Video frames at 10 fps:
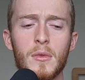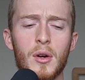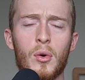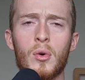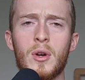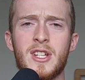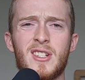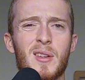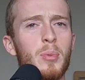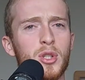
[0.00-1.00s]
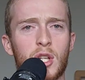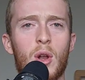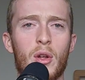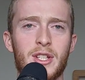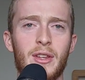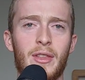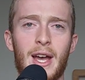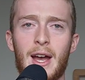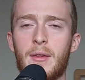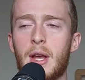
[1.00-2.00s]
or at least to put a lot in
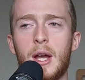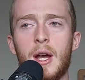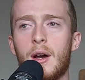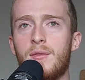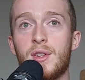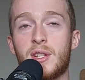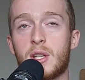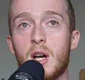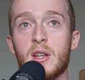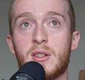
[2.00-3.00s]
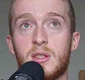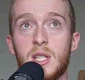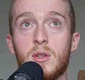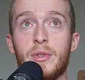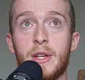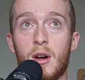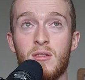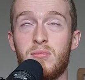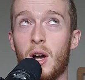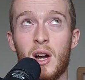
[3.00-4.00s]
there. For Scarred Steel,
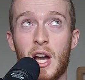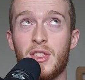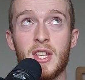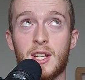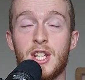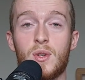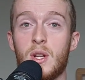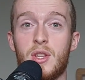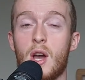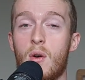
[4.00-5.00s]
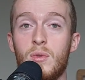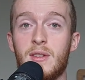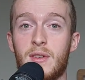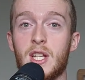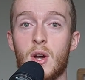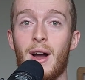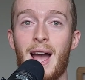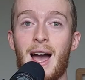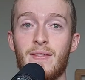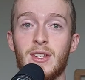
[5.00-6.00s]
I think literally the only video I
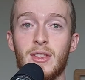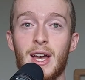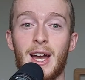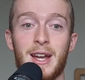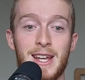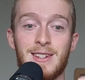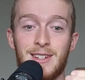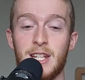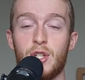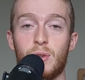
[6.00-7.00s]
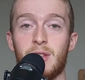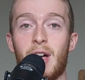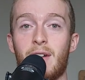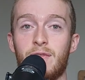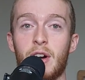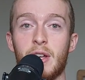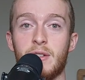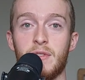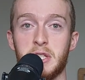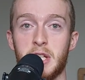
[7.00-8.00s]
have in there is literally that
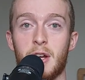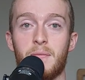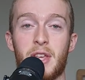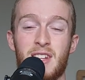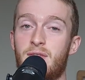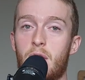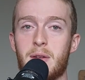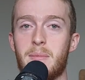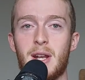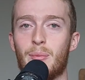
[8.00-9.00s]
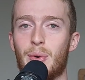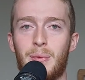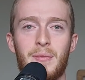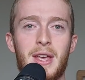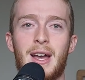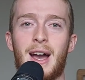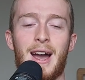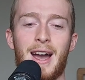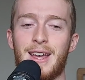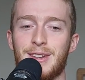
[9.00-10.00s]
first video. It's very minimal,
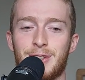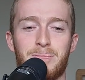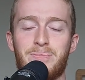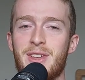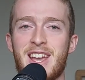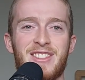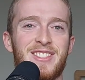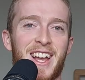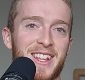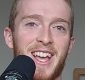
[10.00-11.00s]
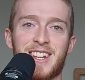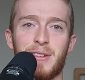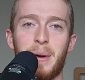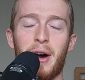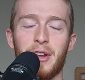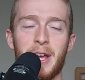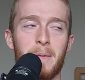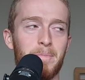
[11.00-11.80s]
and that's about it.